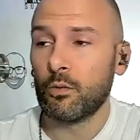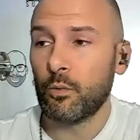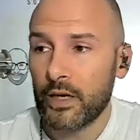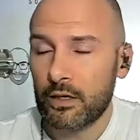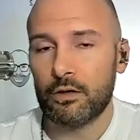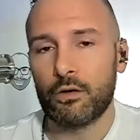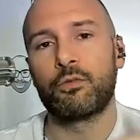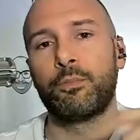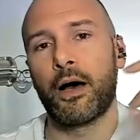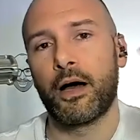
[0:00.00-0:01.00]
A week
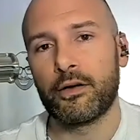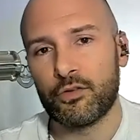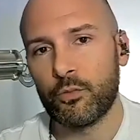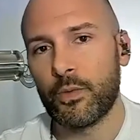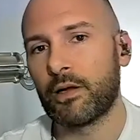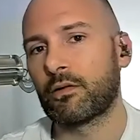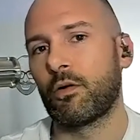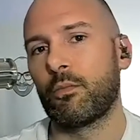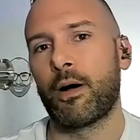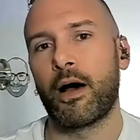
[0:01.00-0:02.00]
goes by, two weeks
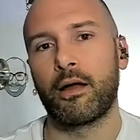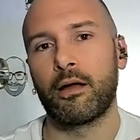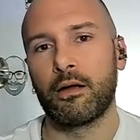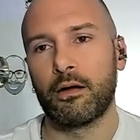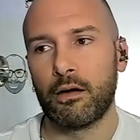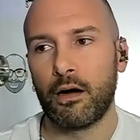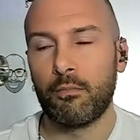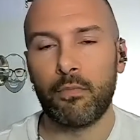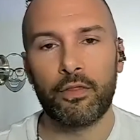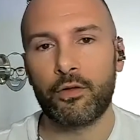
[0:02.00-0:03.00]
go by, a
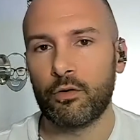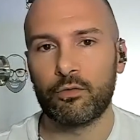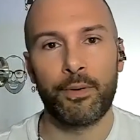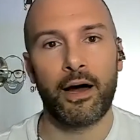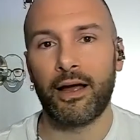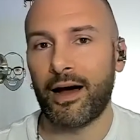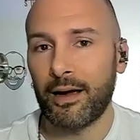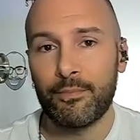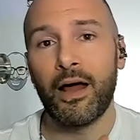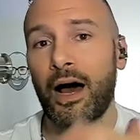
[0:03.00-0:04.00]
month goes by.
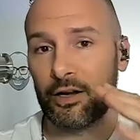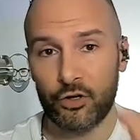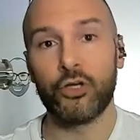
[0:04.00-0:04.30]
I'm not